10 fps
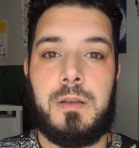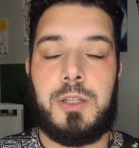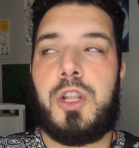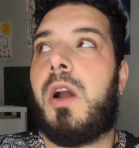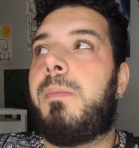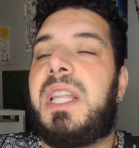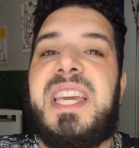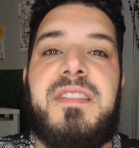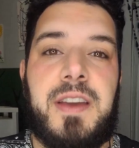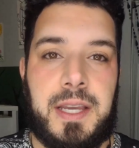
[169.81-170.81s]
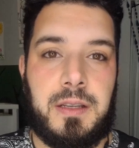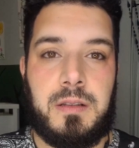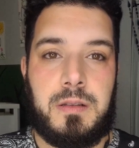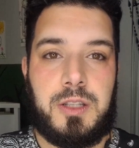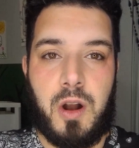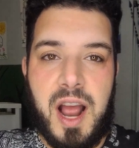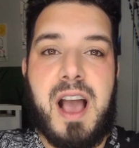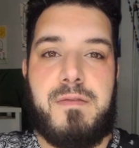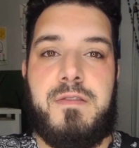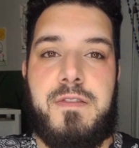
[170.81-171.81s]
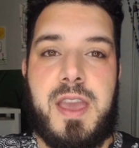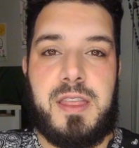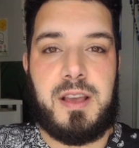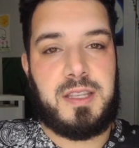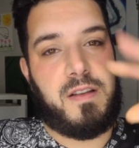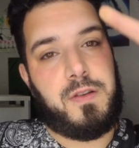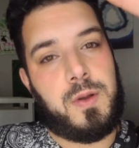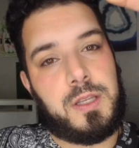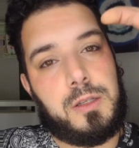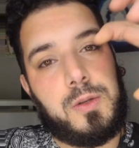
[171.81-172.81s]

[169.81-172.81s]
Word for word: Start believing. Start having faith because everyone's